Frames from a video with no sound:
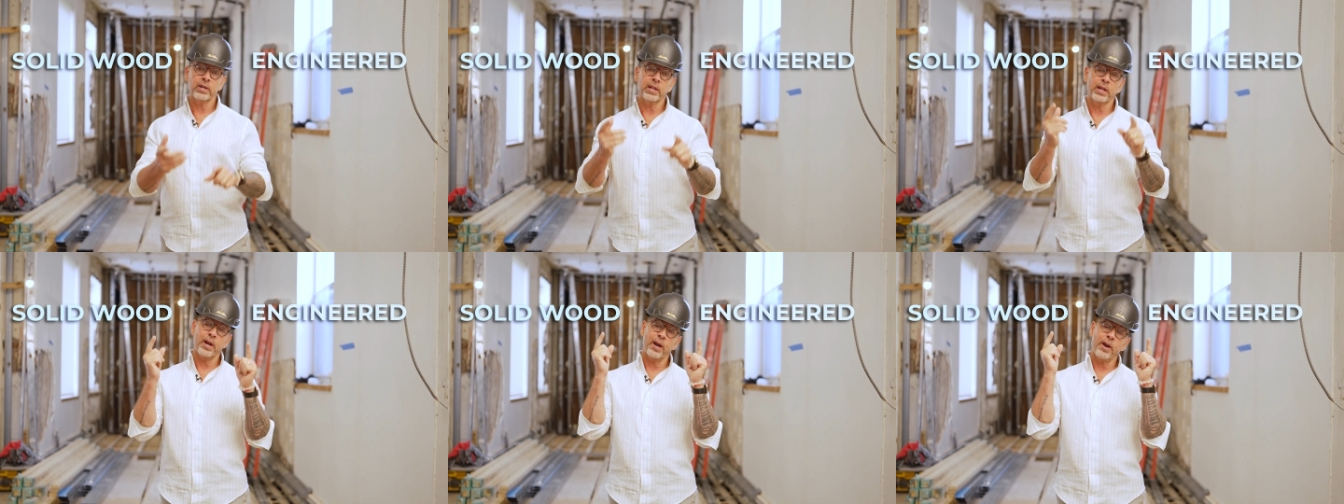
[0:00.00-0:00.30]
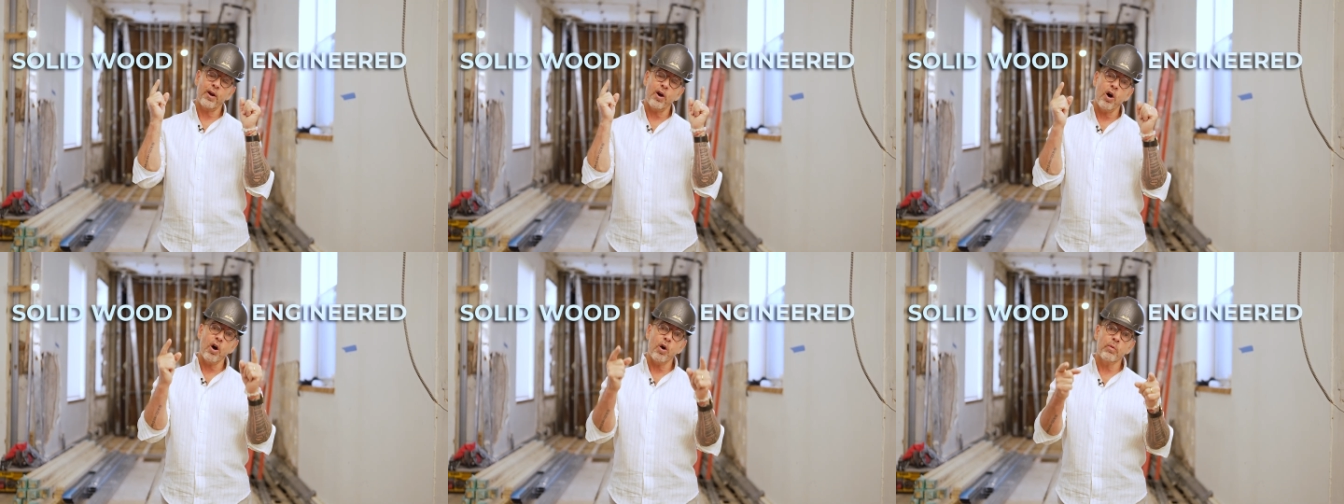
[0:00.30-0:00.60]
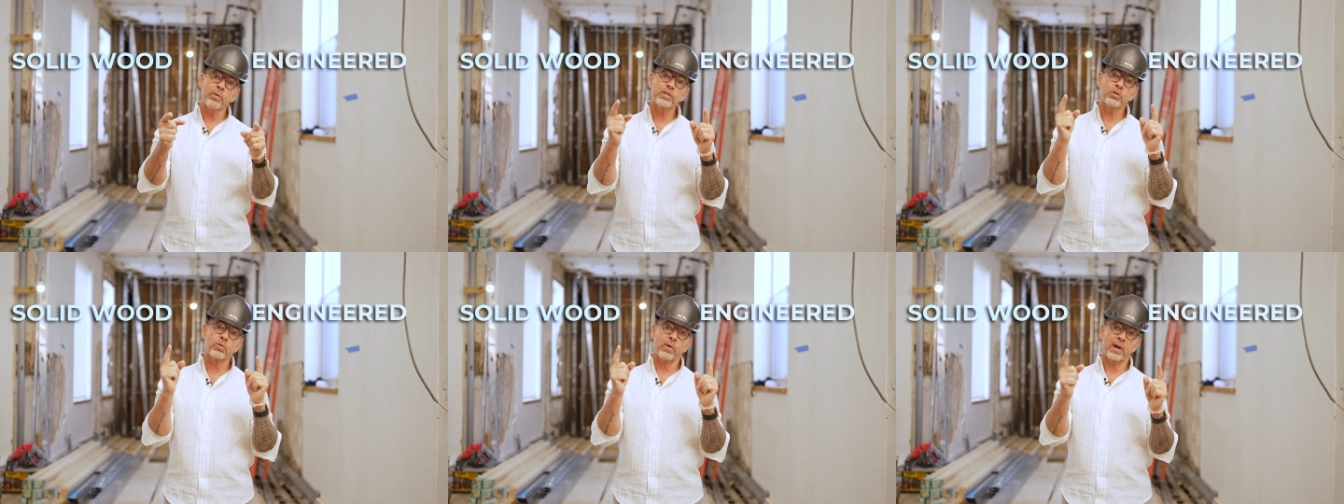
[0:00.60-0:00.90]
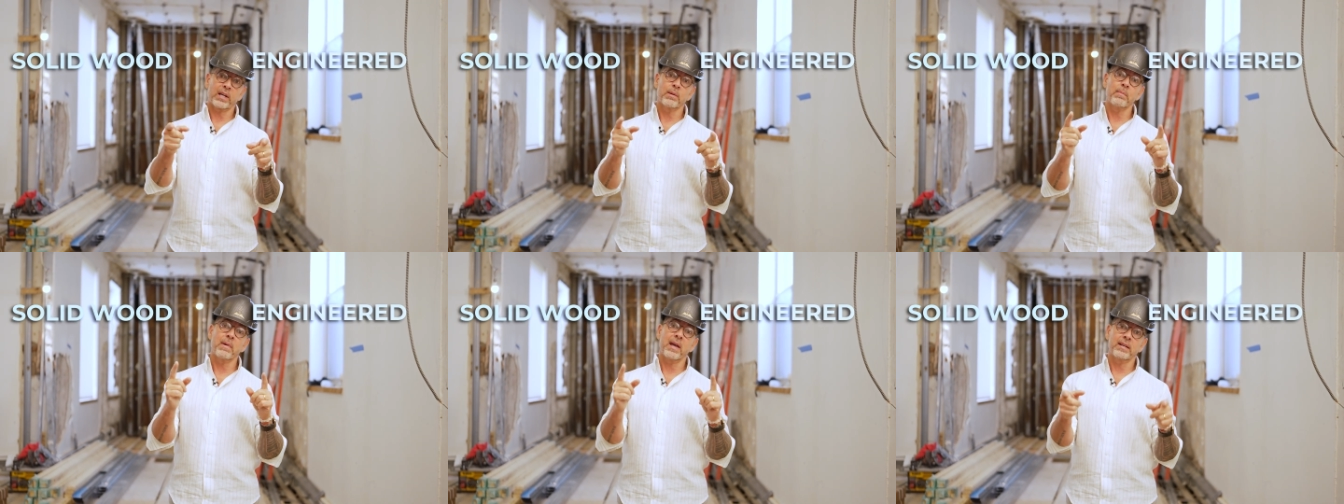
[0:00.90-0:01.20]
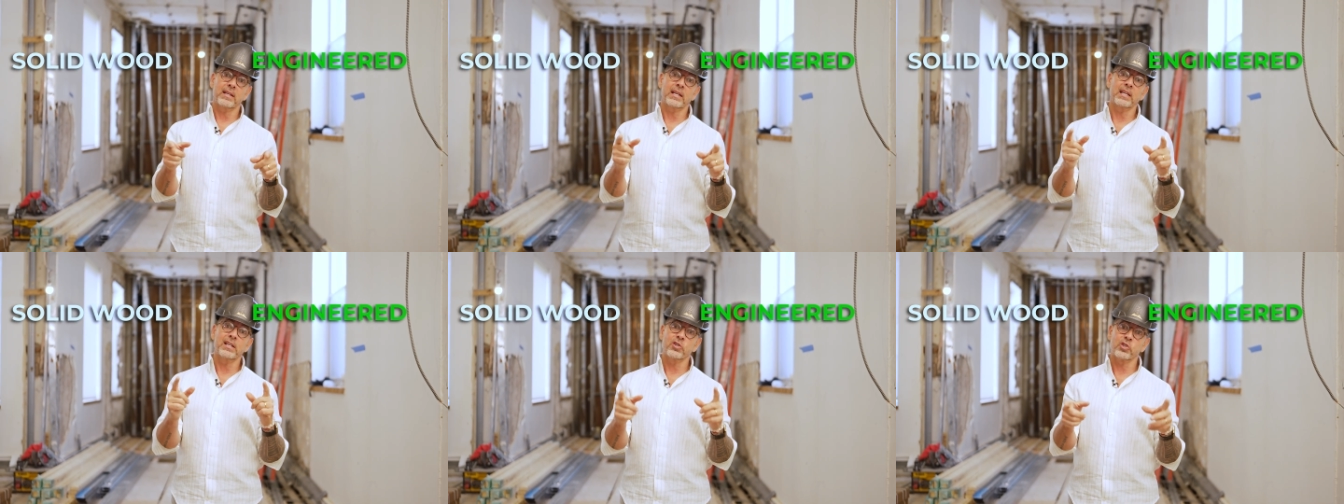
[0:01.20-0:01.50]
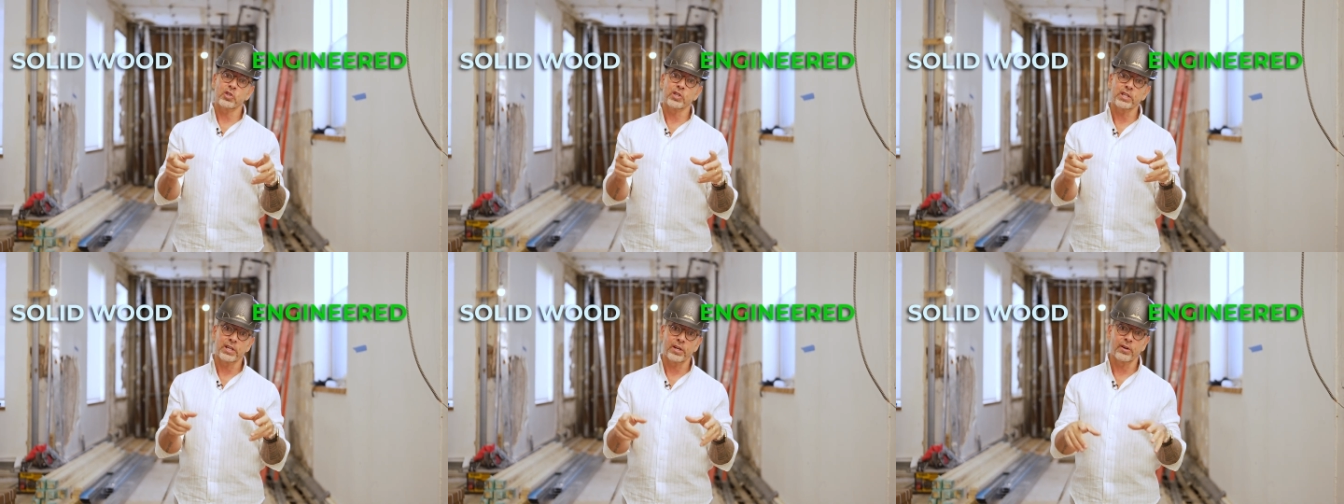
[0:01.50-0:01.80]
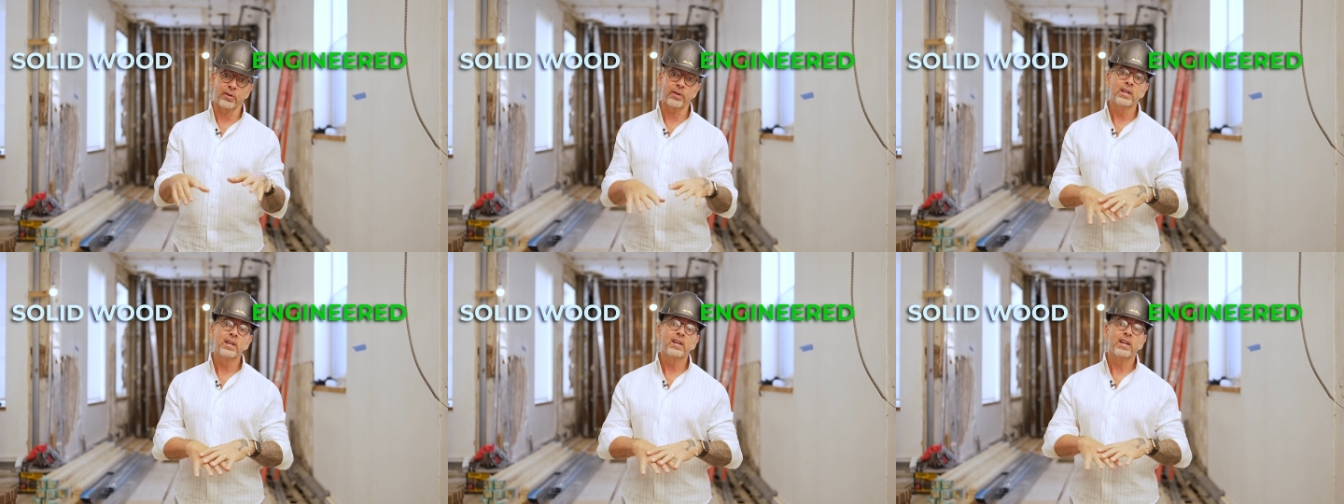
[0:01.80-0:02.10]
and I always recommend
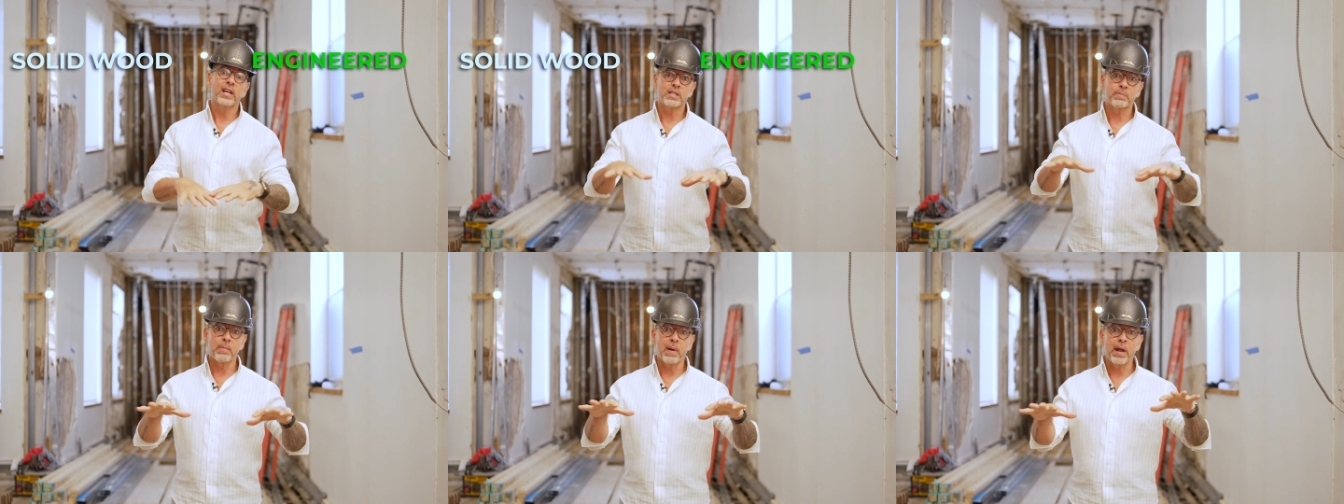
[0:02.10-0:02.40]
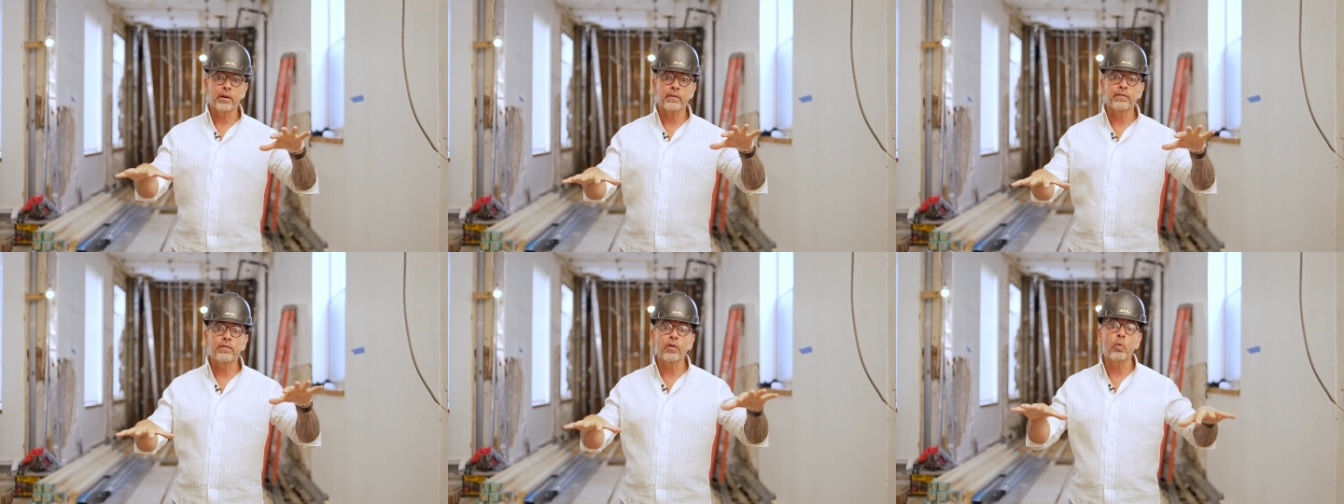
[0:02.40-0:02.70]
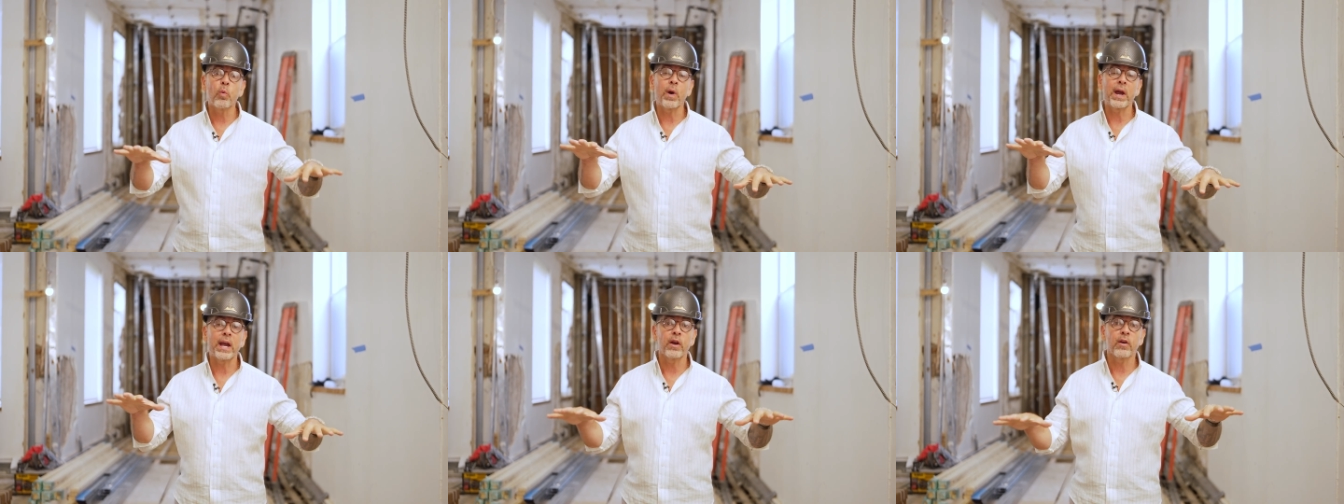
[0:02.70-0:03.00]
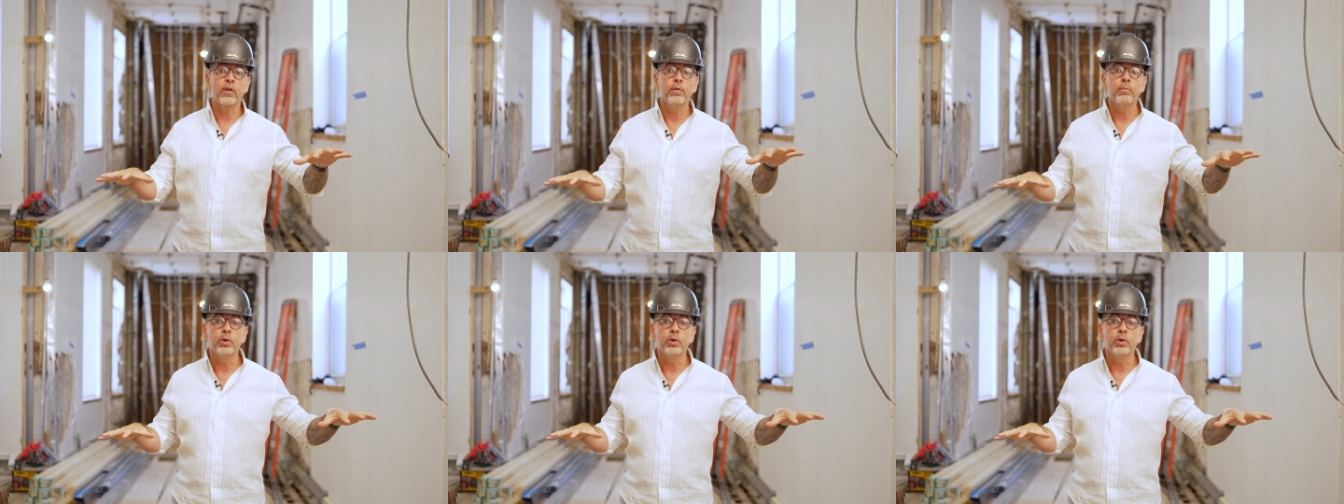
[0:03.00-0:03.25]
engineered, it's better for wear and